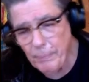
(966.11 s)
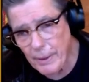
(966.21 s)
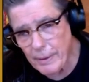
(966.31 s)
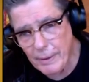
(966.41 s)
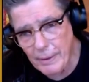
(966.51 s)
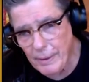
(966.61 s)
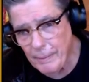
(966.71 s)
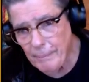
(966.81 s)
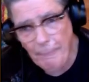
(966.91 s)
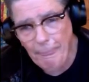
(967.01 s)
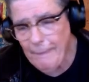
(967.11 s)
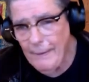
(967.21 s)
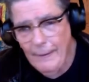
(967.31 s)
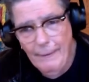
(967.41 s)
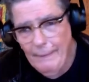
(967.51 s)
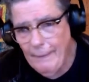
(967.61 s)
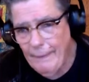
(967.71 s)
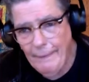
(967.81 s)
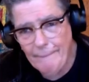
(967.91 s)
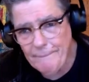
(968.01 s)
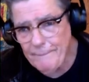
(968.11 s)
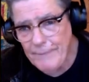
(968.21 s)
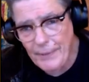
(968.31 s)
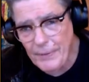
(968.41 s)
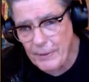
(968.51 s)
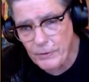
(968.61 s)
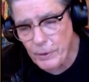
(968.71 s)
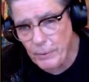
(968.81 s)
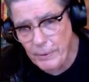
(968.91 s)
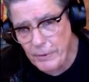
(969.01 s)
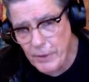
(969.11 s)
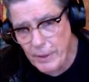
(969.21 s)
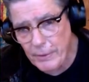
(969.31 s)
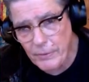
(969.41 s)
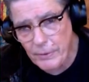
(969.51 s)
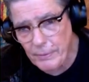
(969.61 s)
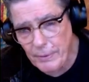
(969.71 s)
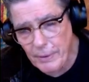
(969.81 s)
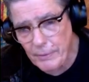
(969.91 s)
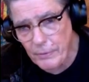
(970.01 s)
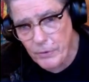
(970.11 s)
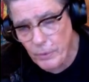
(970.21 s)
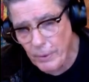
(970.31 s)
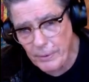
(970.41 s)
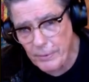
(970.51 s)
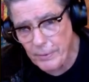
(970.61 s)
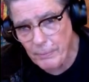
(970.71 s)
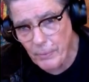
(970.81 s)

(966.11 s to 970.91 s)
But um, uh, nothing is going to change in in the short term.